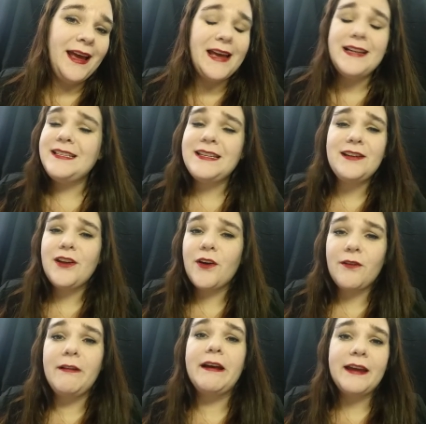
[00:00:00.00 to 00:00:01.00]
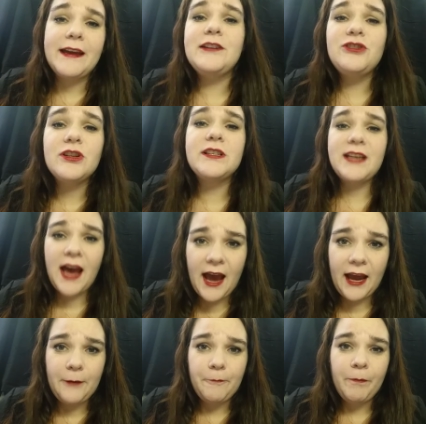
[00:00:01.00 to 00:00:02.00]
It didn't all click. It took
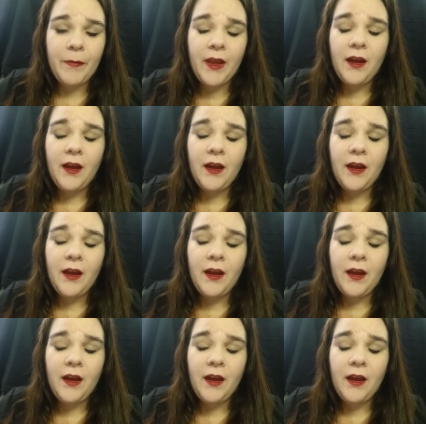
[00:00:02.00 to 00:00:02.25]
time.